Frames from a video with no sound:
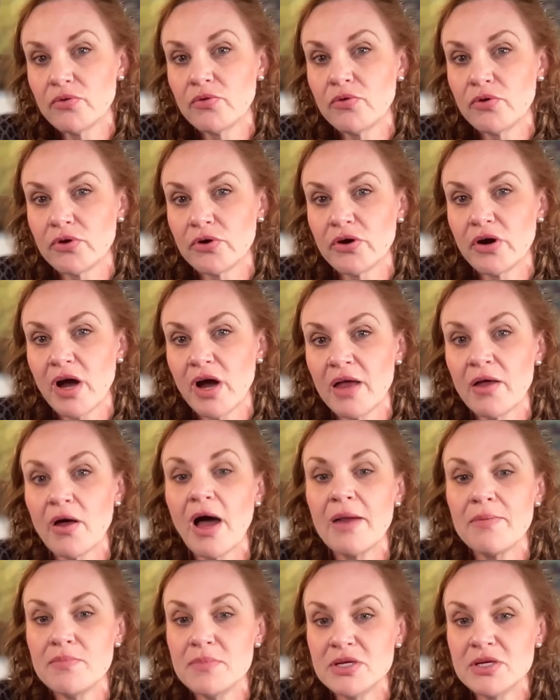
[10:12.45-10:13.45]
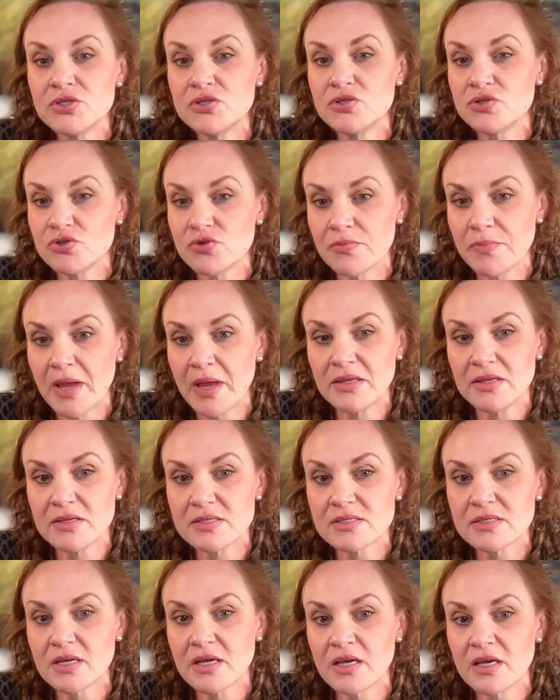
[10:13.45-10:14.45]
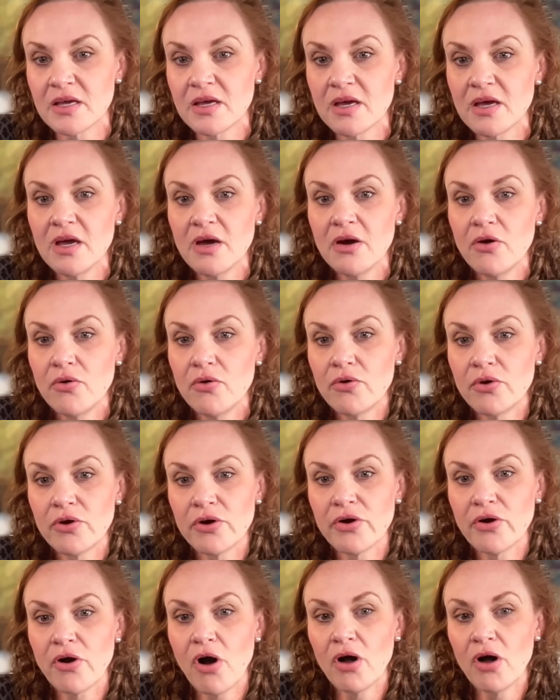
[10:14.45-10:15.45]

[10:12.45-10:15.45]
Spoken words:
or I miss you tremendously, or